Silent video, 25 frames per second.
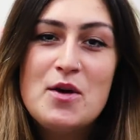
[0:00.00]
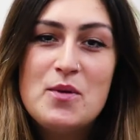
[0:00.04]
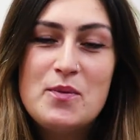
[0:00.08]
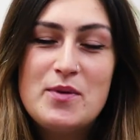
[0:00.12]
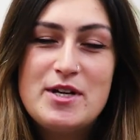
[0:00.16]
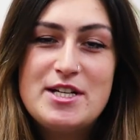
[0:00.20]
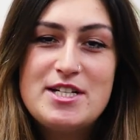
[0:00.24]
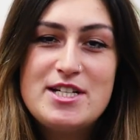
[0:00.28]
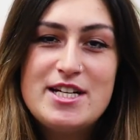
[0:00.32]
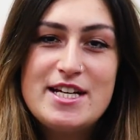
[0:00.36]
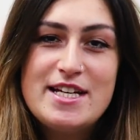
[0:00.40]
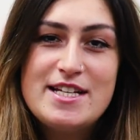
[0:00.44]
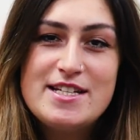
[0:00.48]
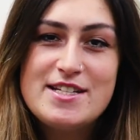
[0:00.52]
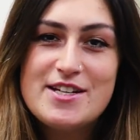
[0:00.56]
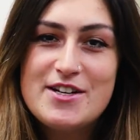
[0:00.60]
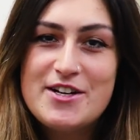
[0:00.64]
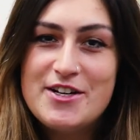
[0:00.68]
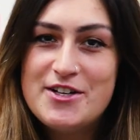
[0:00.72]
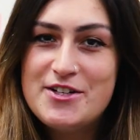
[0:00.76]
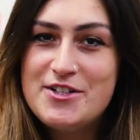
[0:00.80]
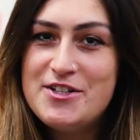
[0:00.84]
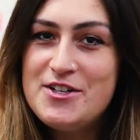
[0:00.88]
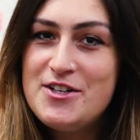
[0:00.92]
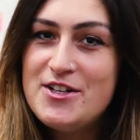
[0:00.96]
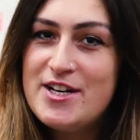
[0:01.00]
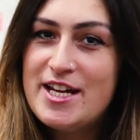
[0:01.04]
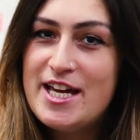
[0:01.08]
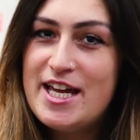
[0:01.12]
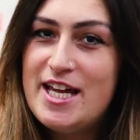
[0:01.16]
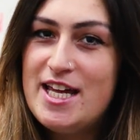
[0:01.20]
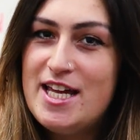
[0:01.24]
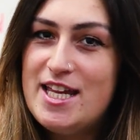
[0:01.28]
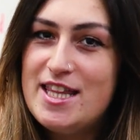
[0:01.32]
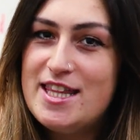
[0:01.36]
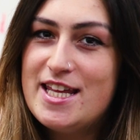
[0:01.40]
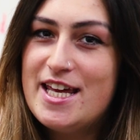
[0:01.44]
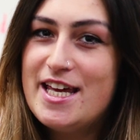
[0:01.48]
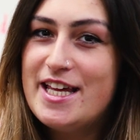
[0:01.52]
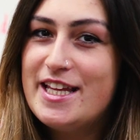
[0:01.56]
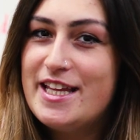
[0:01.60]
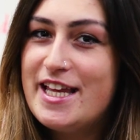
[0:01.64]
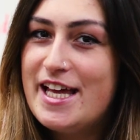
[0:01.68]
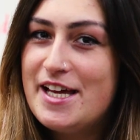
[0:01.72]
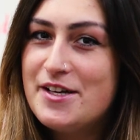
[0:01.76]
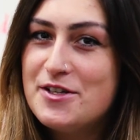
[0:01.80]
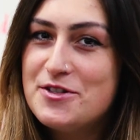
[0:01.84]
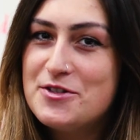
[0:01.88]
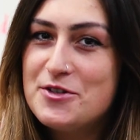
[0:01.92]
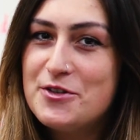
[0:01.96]
which is our new night that
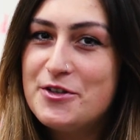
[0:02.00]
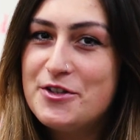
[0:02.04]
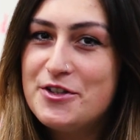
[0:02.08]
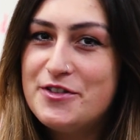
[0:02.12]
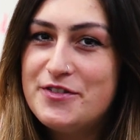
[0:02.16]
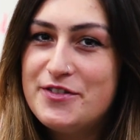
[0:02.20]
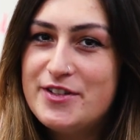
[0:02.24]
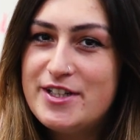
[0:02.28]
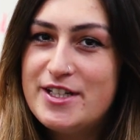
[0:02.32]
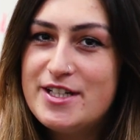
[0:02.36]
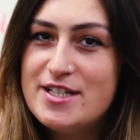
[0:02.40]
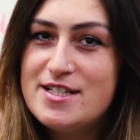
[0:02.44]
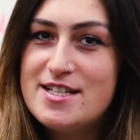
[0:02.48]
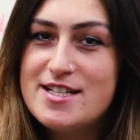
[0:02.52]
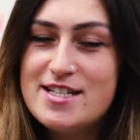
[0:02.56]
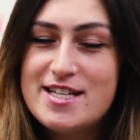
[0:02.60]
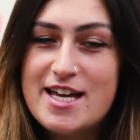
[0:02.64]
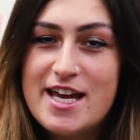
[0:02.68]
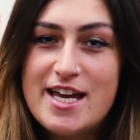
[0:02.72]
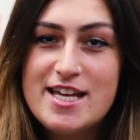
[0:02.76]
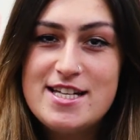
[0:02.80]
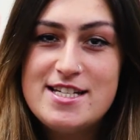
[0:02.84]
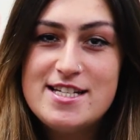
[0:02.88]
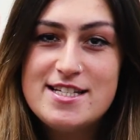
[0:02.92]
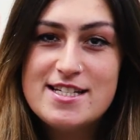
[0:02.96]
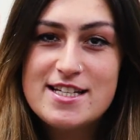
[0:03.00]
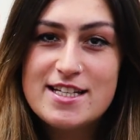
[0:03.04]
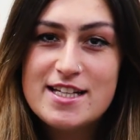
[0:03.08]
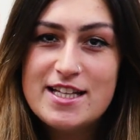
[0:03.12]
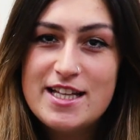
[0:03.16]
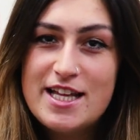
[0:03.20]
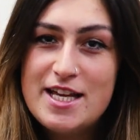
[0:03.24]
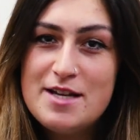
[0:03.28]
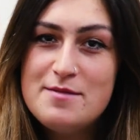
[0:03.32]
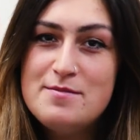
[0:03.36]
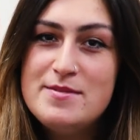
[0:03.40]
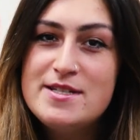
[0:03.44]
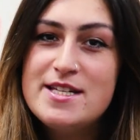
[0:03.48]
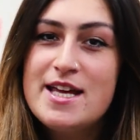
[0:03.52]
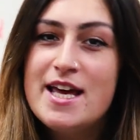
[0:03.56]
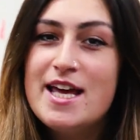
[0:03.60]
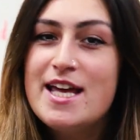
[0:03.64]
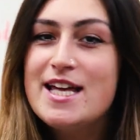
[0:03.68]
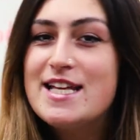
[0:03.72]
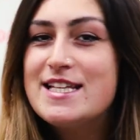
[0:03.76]
allows all of our societies and clubs